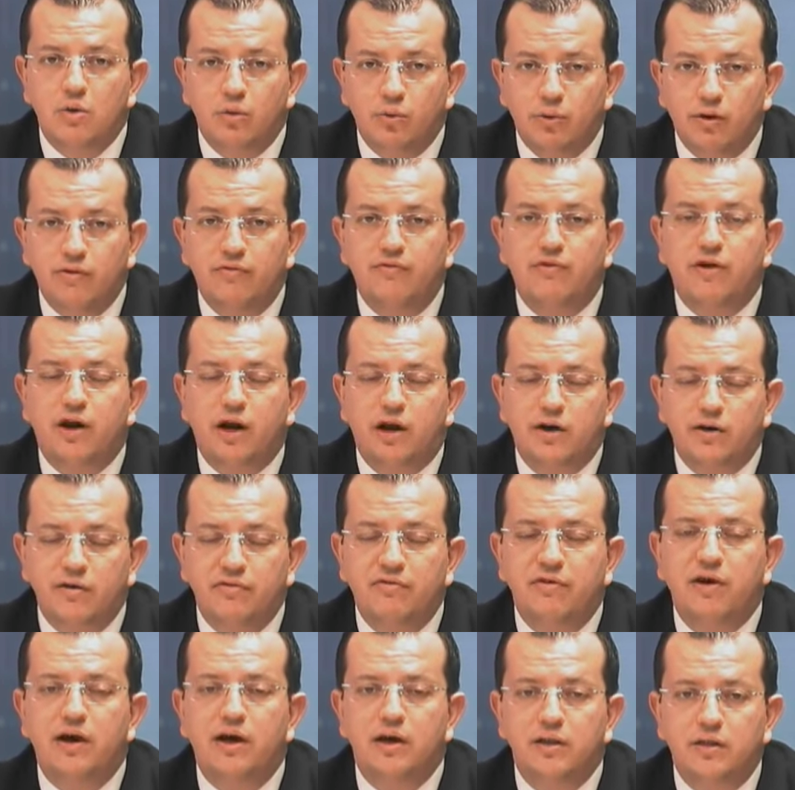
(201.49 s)
we've
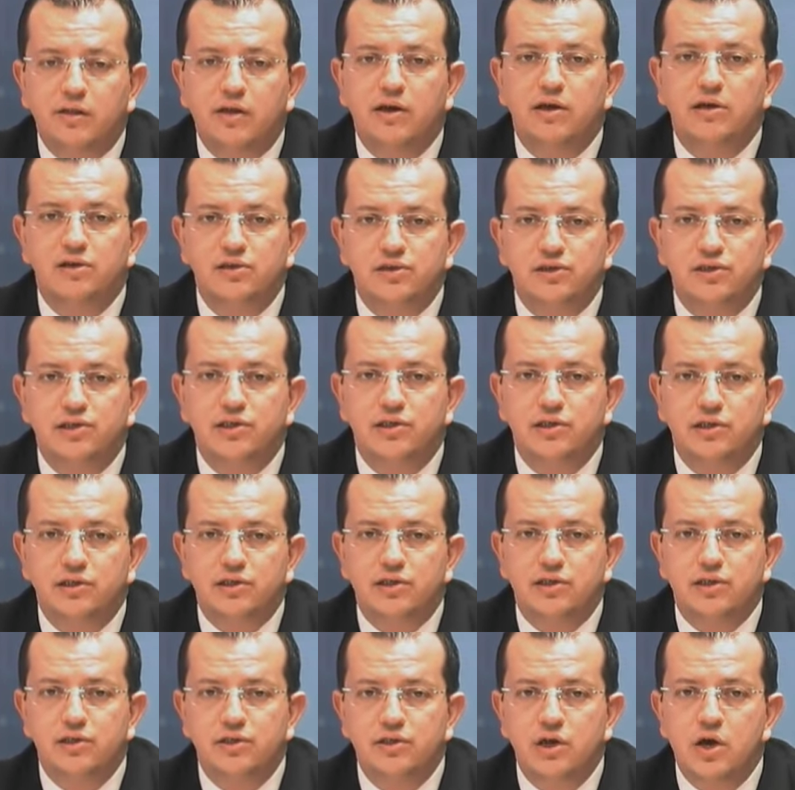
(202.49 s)
clarified the
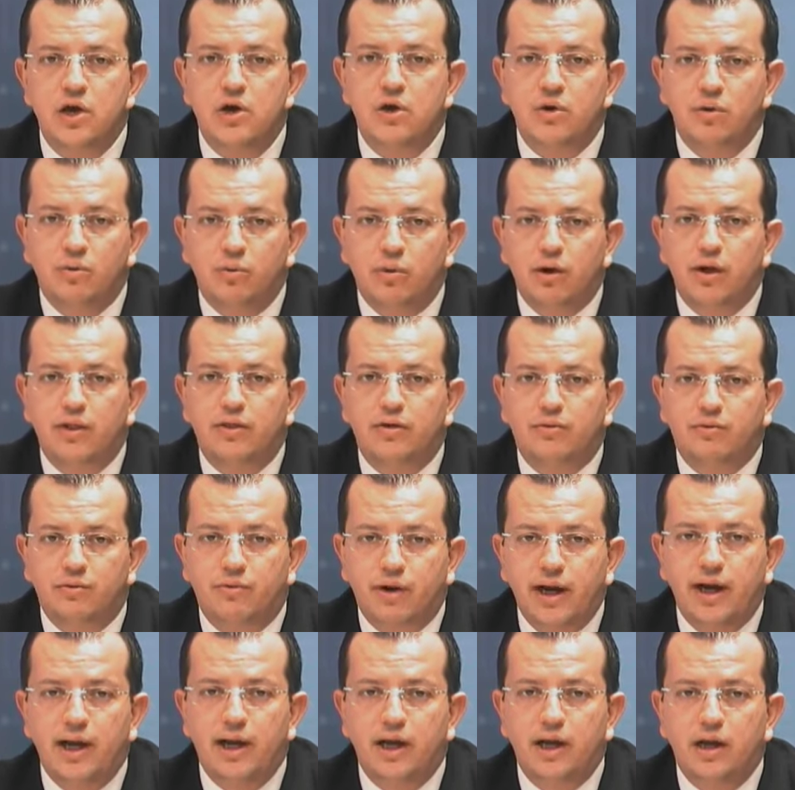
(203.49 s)
instances where the
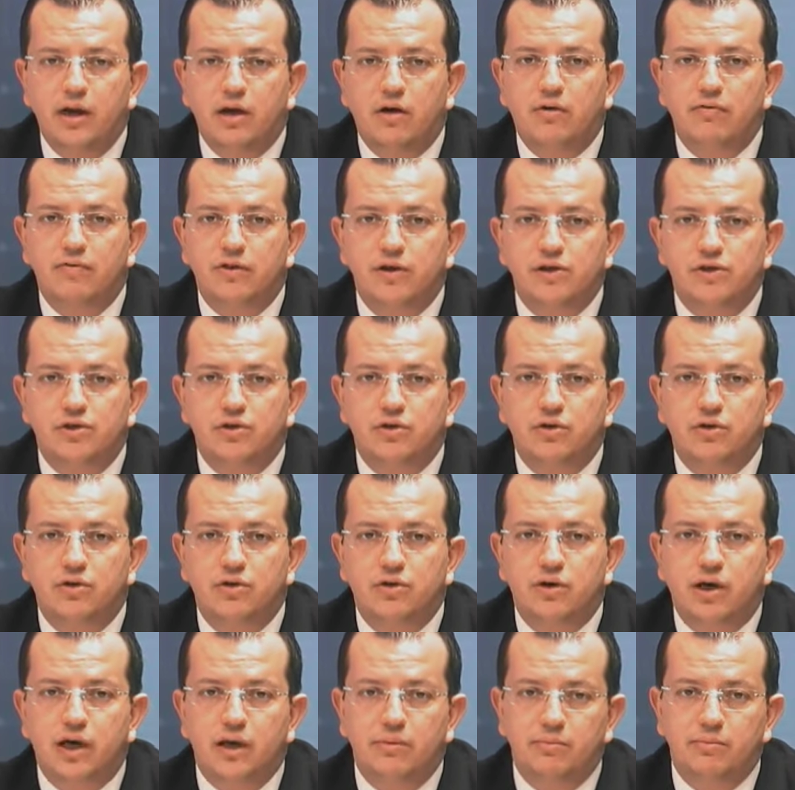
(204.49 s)
rating of the
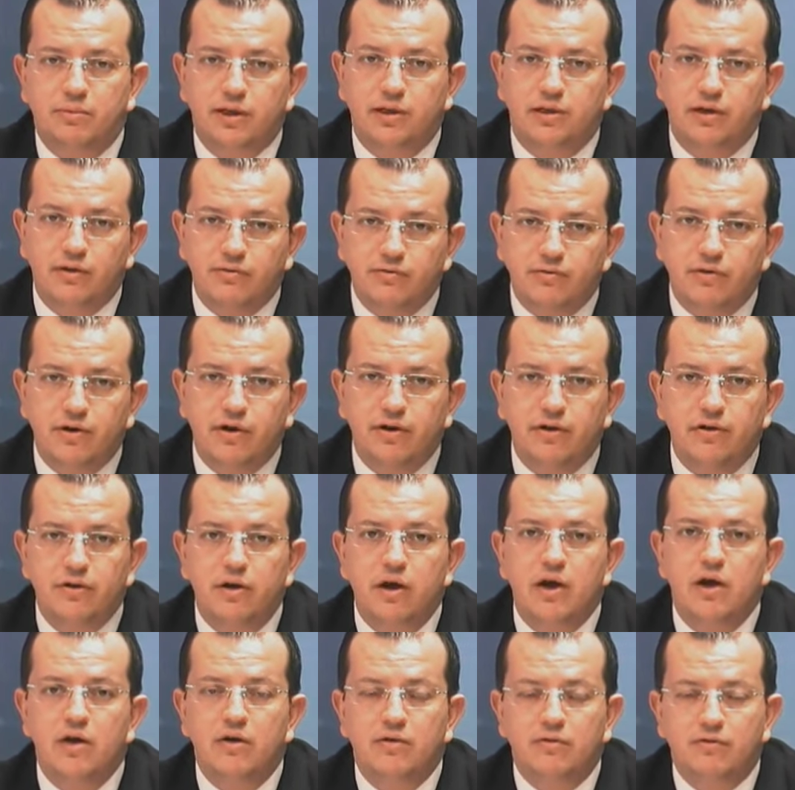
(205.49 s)
Sukuk can be different
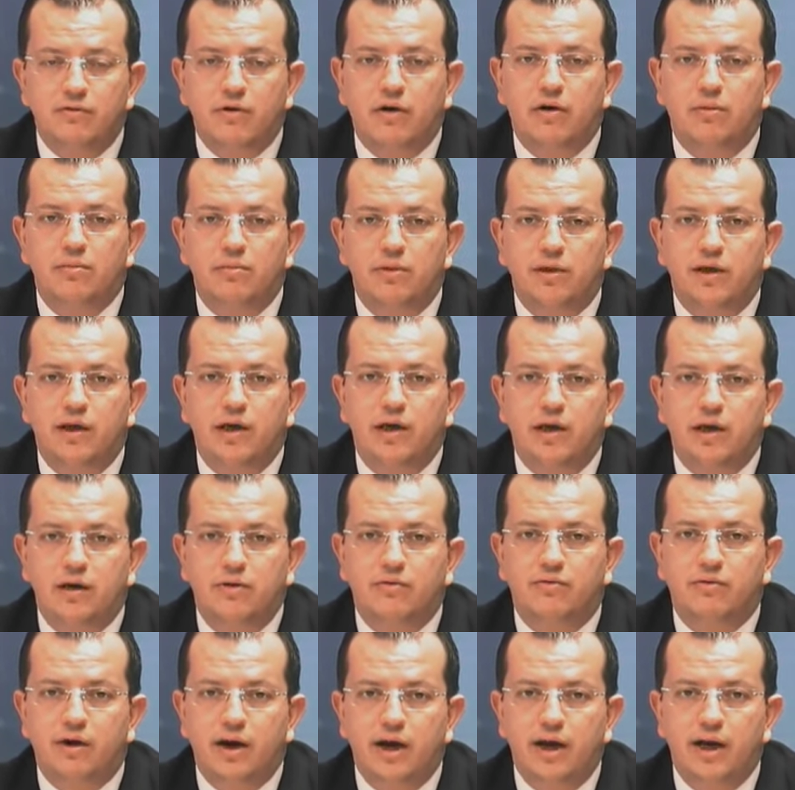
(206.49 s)
from
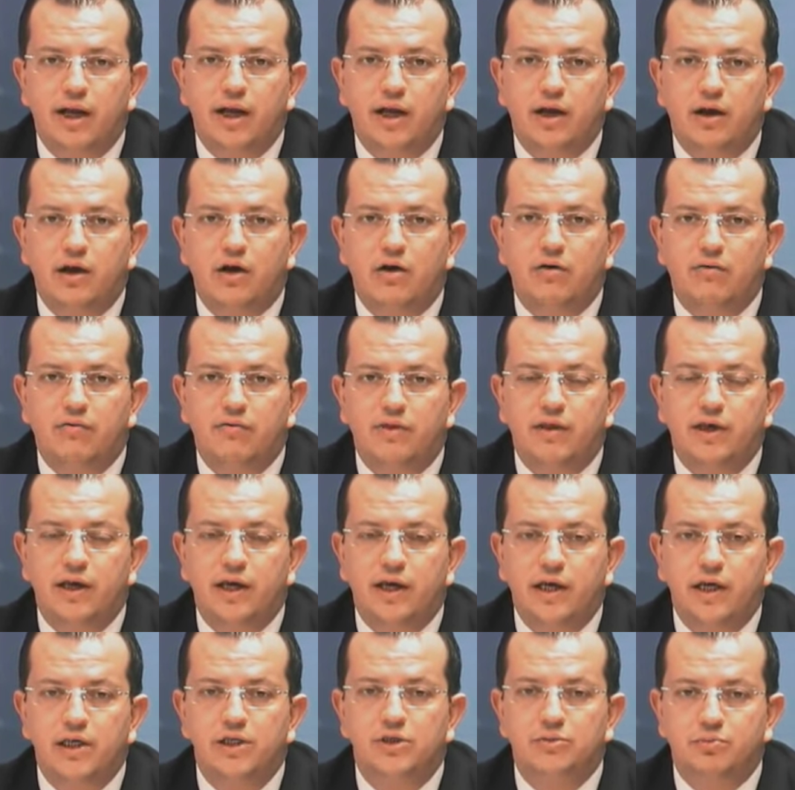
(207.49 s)
the rating of
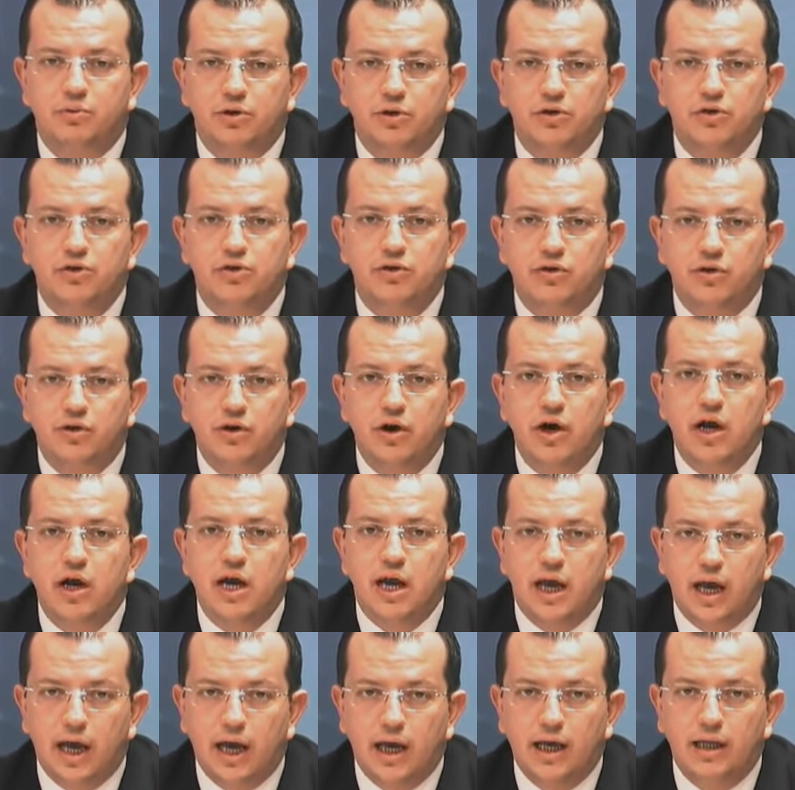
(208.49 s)
the sponsor,
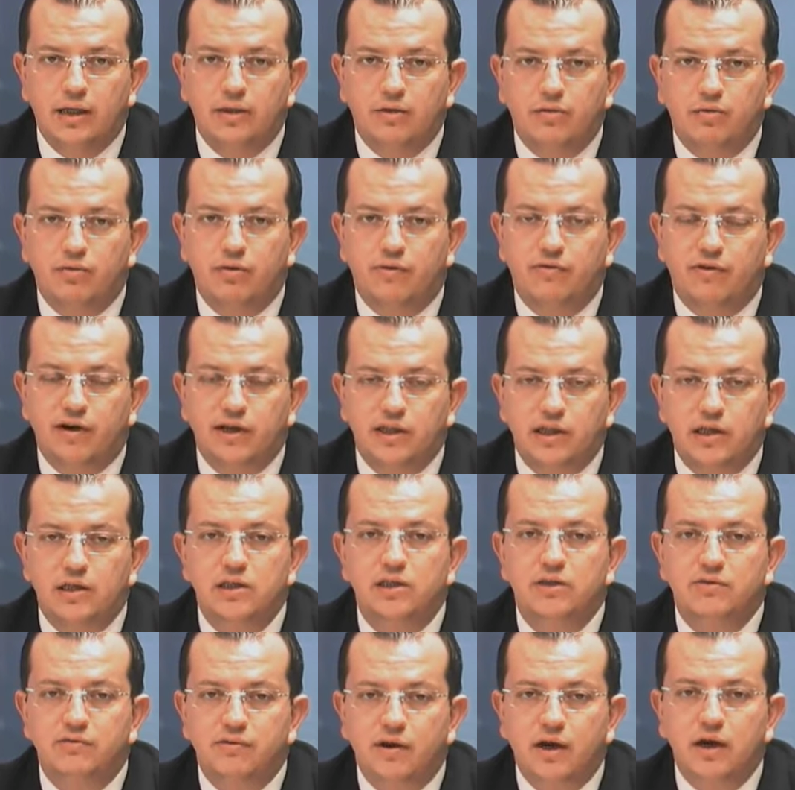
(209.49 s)
and we've
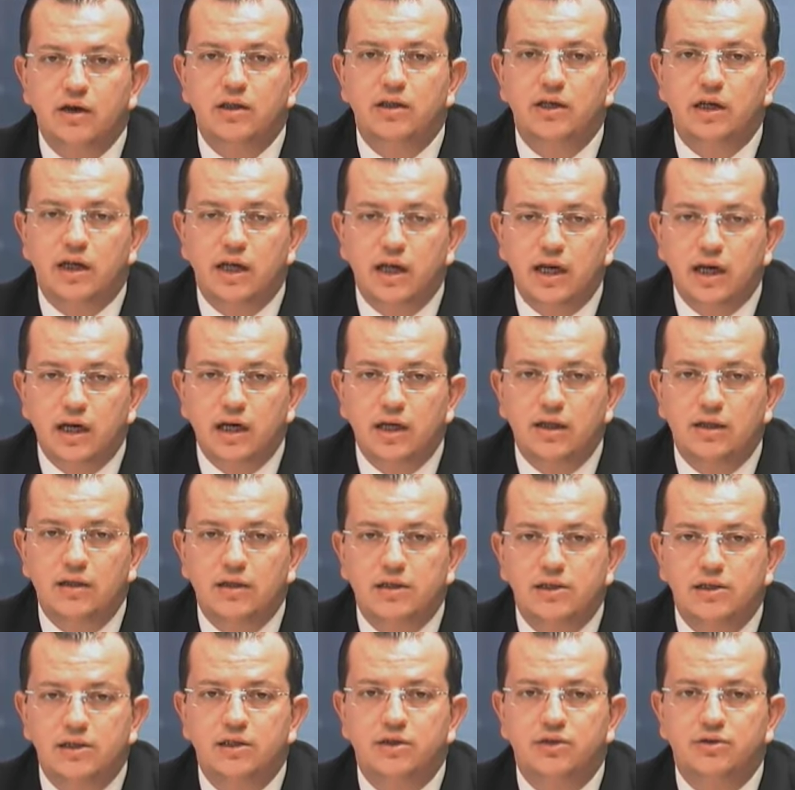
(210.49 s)
identified clearly
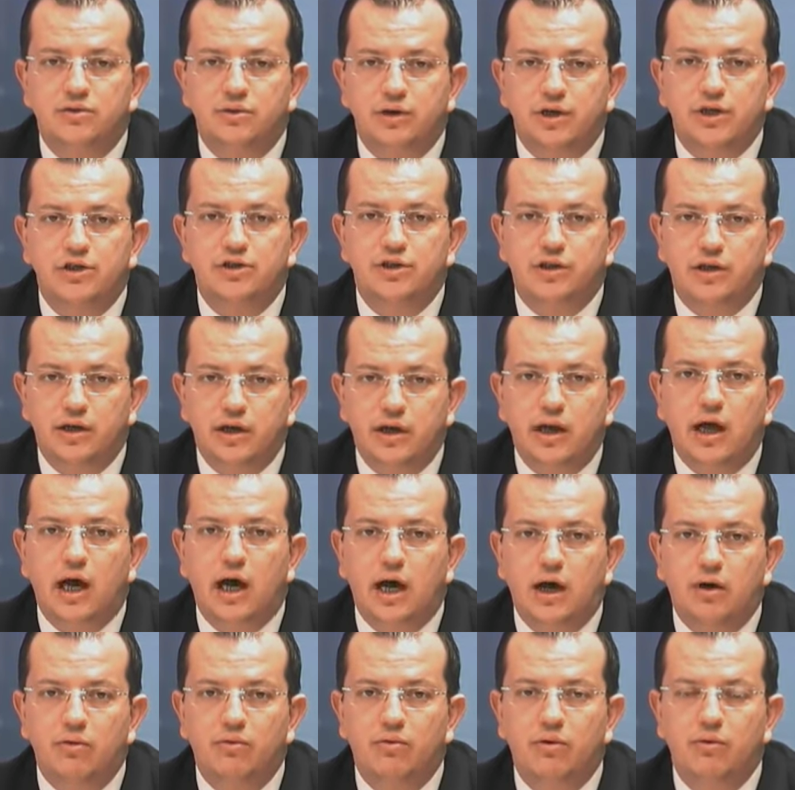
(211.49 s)
this situation and
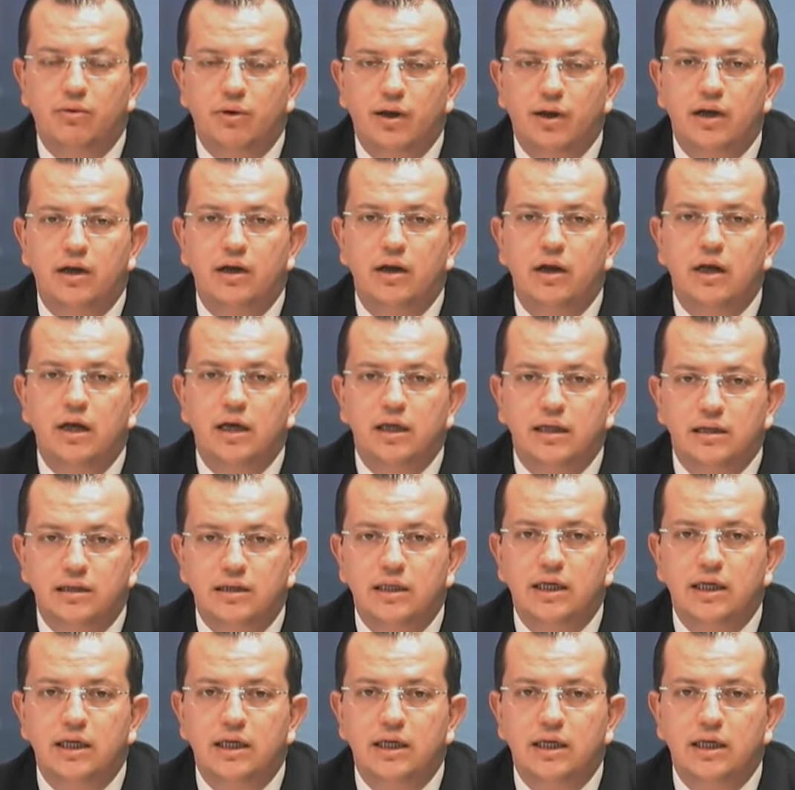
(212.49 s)
how we will